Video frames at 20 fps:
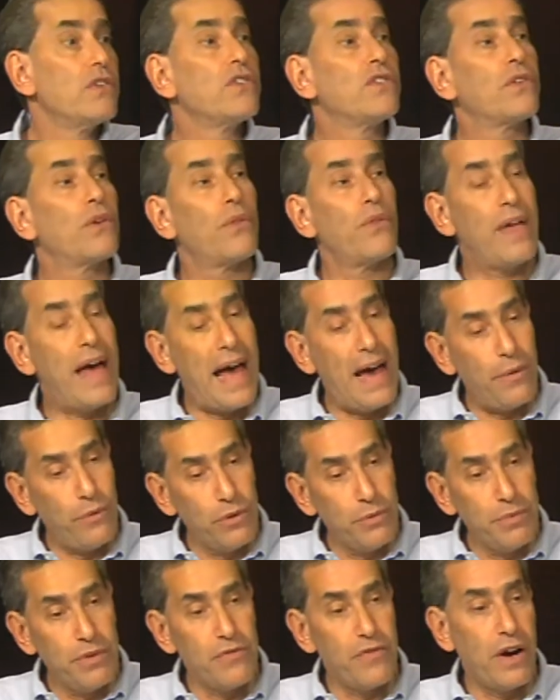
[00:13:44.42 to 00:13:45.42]
So that
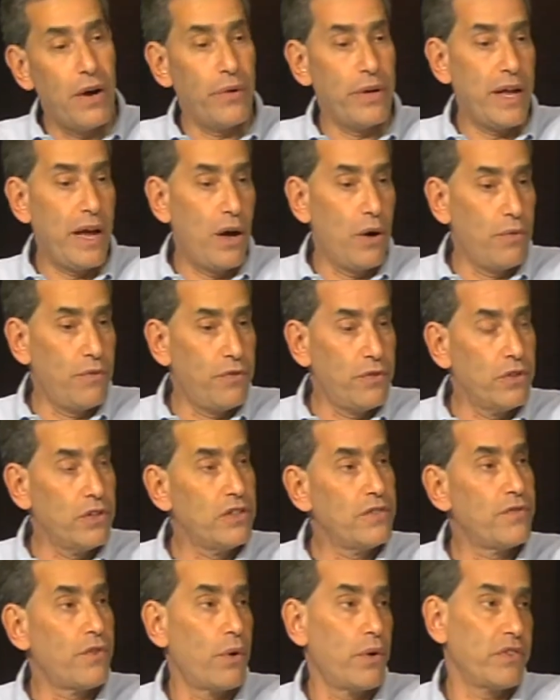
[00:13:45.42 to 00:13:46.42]
would be very helpful
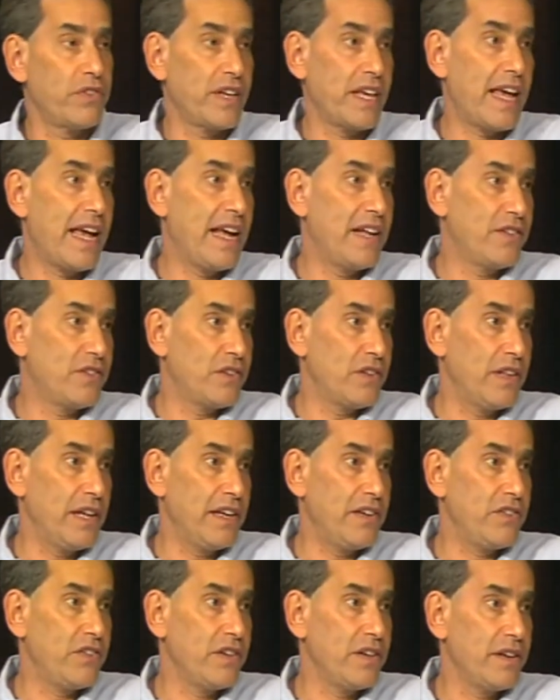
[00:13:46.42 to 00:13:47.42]
as far as the
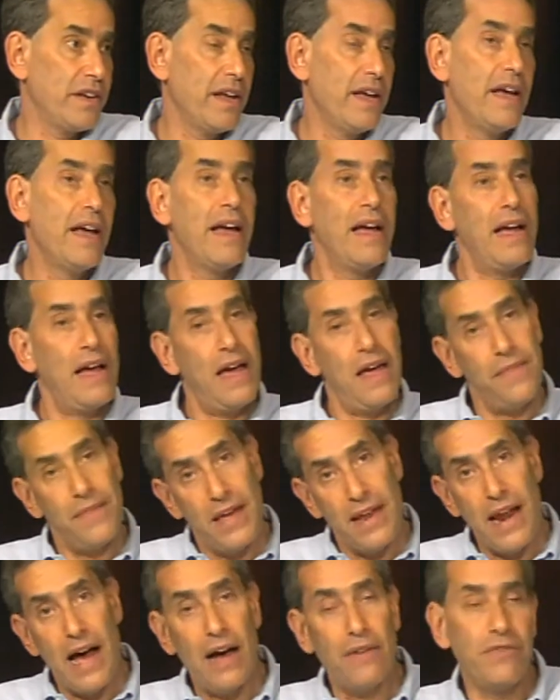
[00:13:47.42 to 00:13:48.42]
cancellation. And
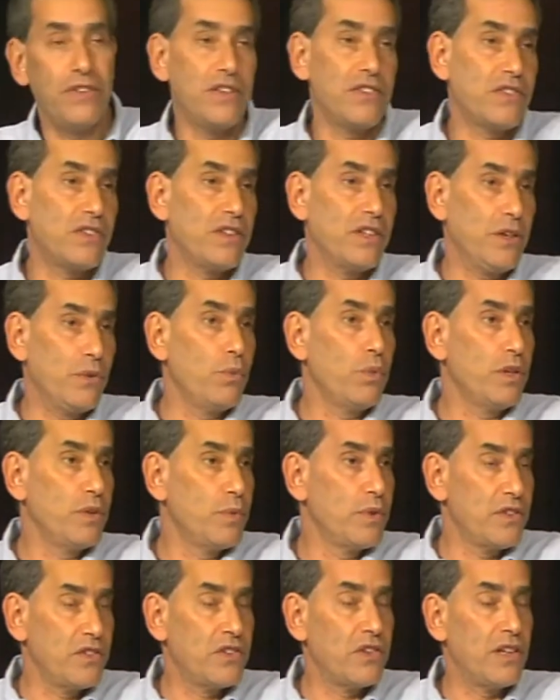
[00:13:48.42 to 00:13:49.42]
then obviously we
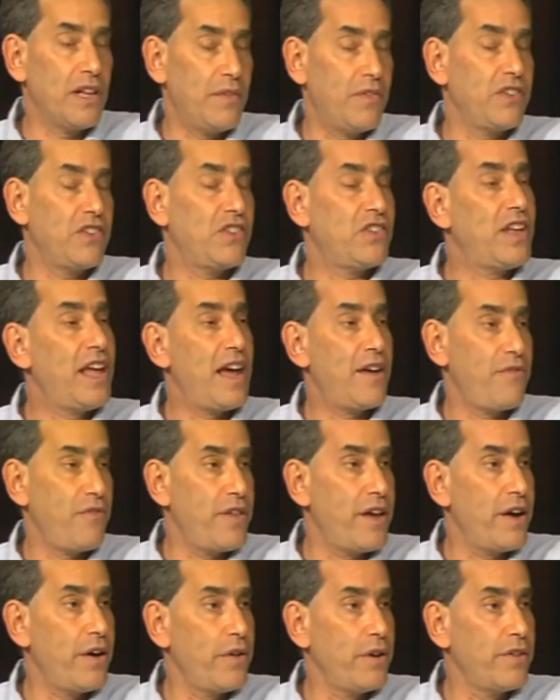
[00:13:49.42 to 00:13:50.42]
would still have a staff
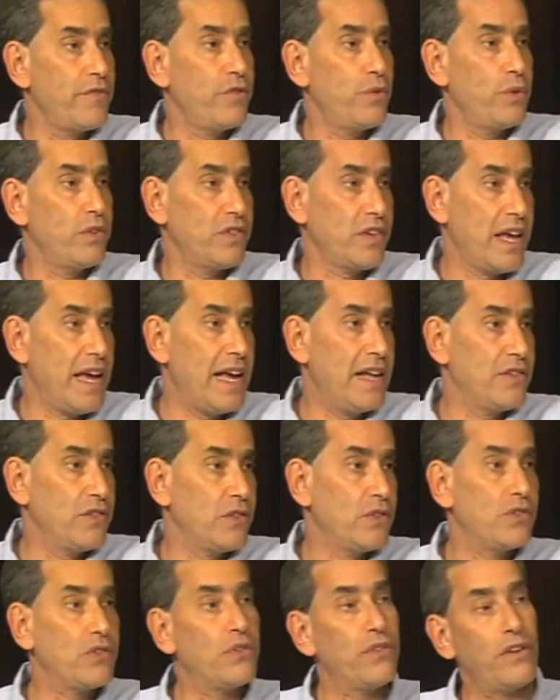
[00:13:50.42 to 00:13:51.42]
there if it was
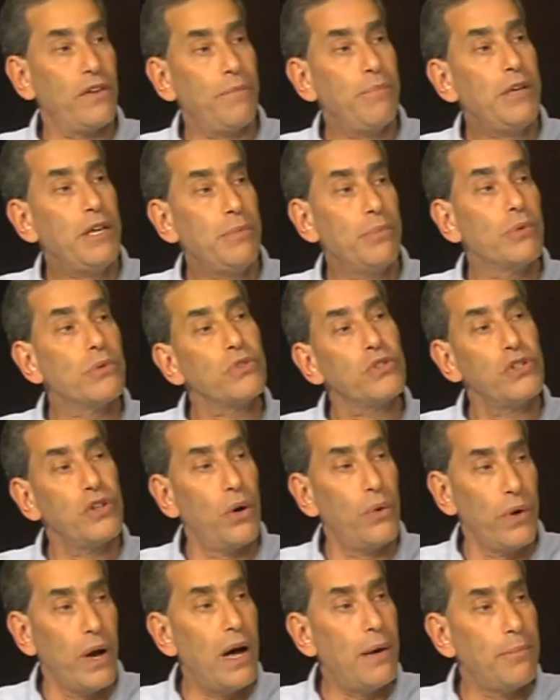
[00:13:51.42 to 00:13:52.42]
canceled, so that if people
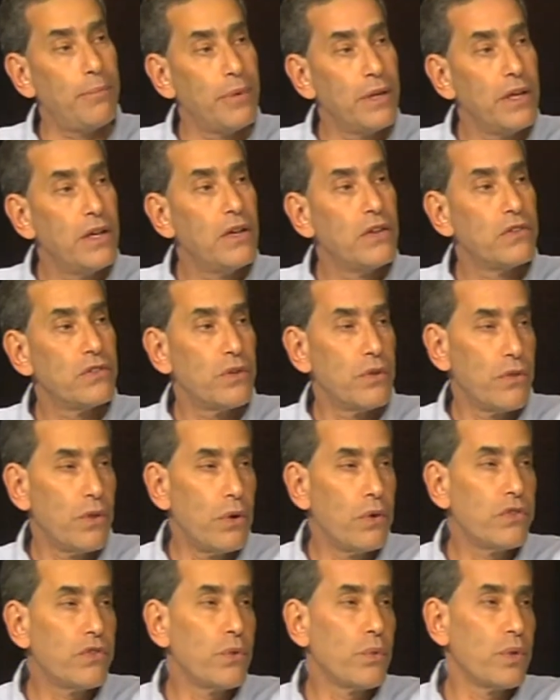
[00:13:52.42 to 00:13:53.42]
showed up. So
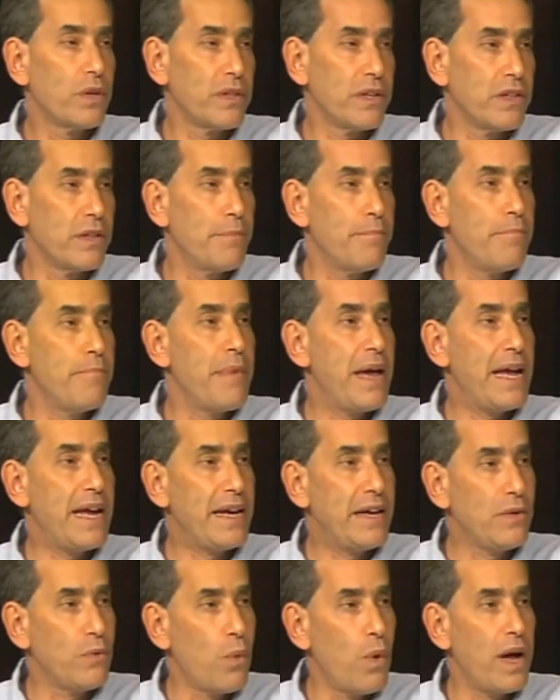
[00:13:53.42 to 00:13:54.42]
those are really the
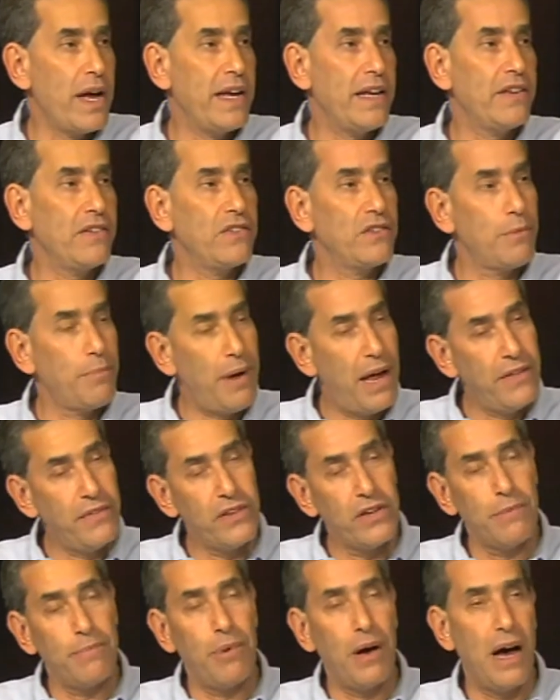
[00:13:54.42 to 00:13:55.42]
main ways,
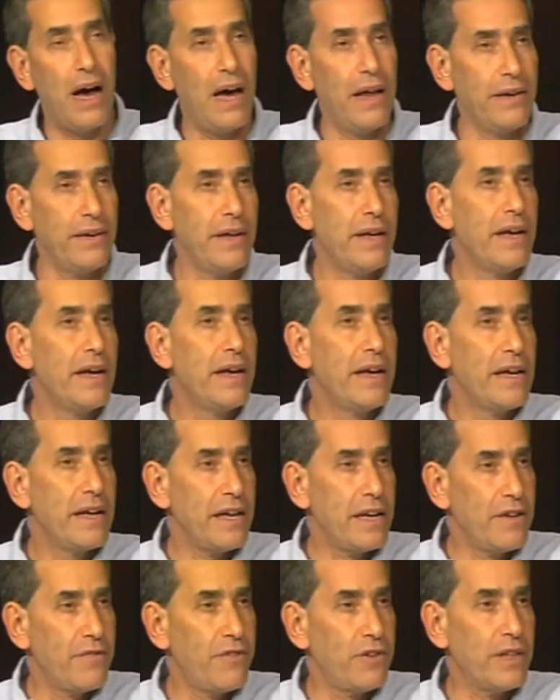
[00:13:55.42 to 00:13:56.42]
depending upon
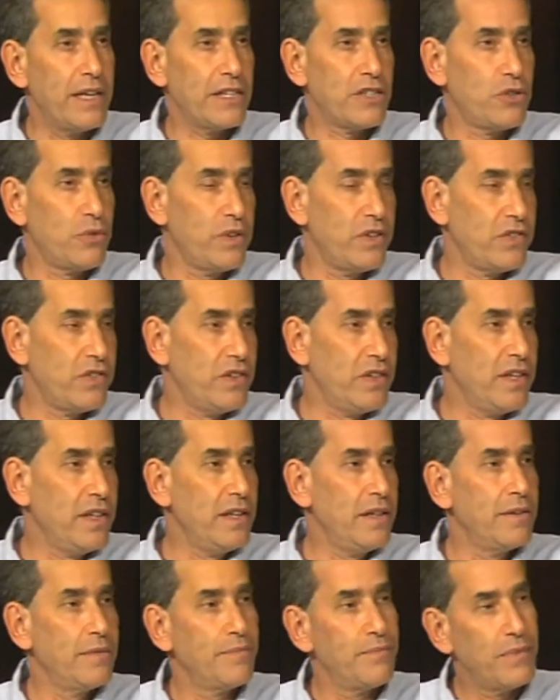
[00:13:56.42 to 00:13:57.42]
if
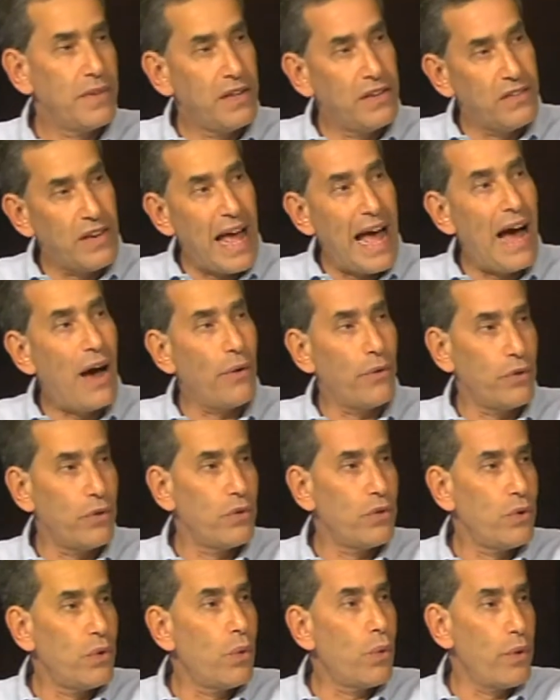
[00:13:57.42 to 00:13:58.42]
electricity is out
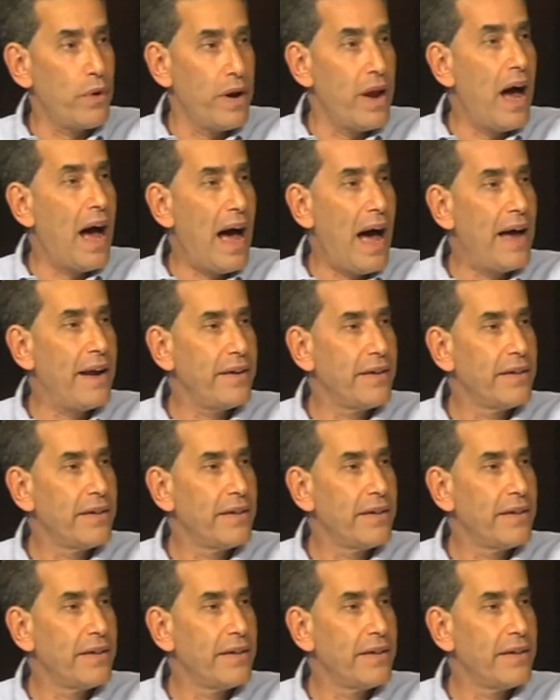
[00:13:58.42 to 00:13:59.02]
or not.